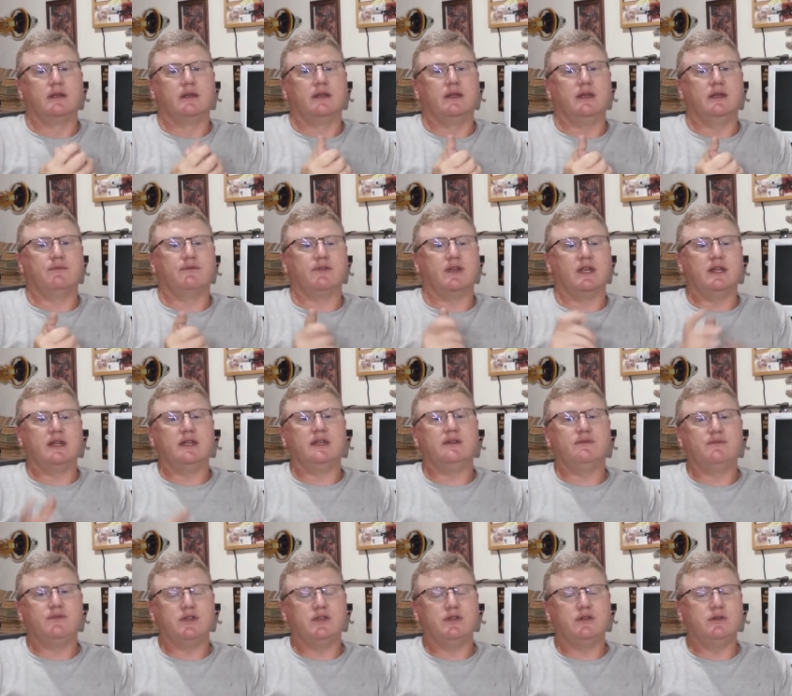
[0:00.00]
if any
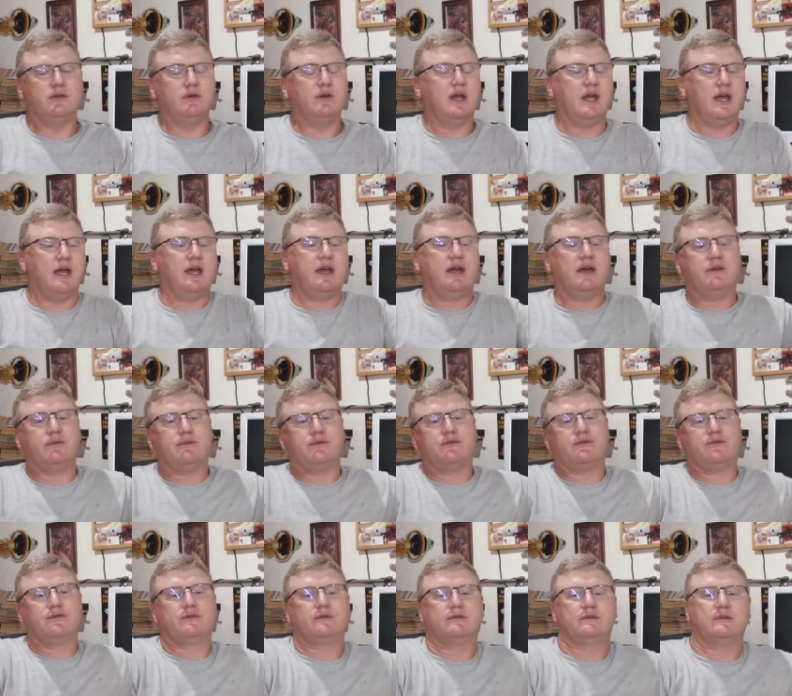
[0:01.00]
of you
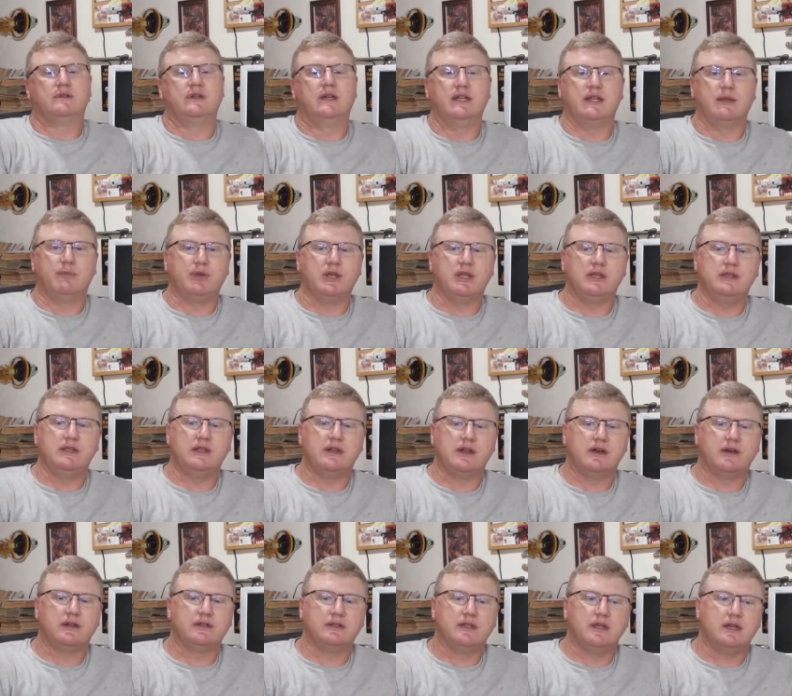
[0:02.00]
have an opinion
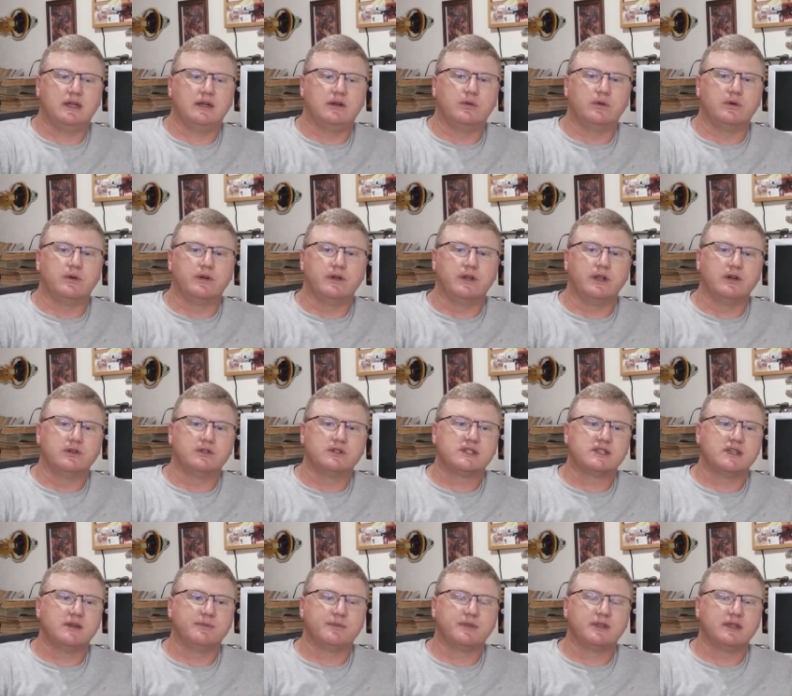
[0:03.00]
on that or know
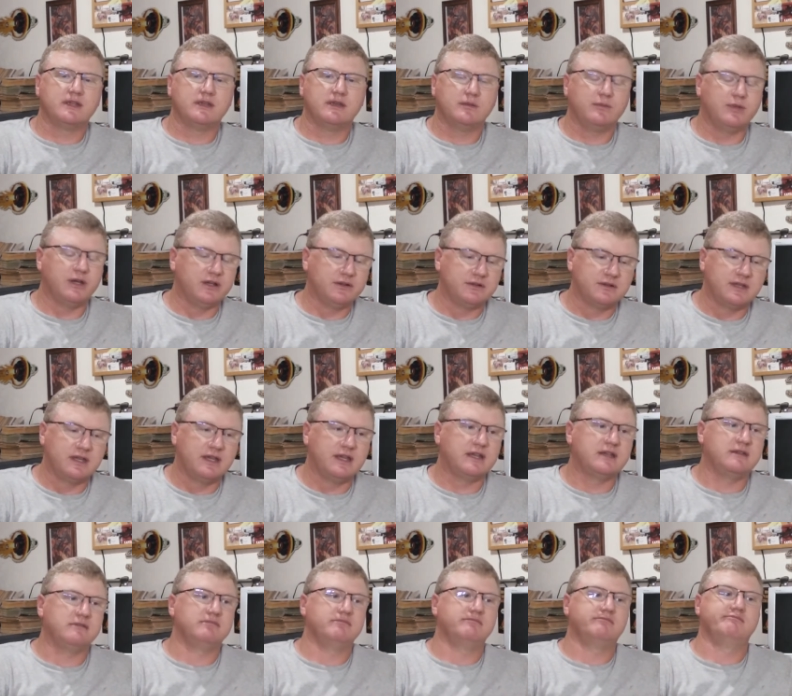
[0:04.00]
something about
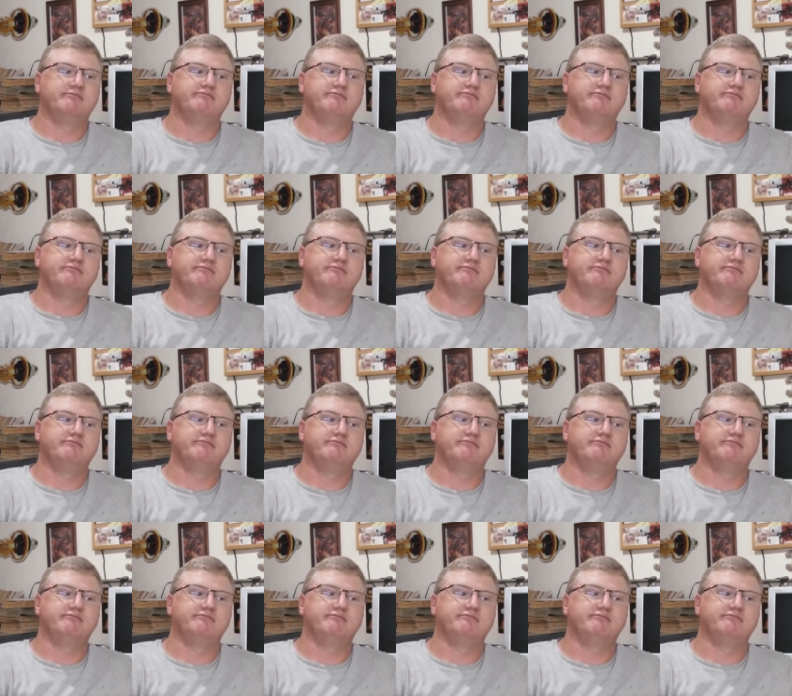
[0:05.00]
that,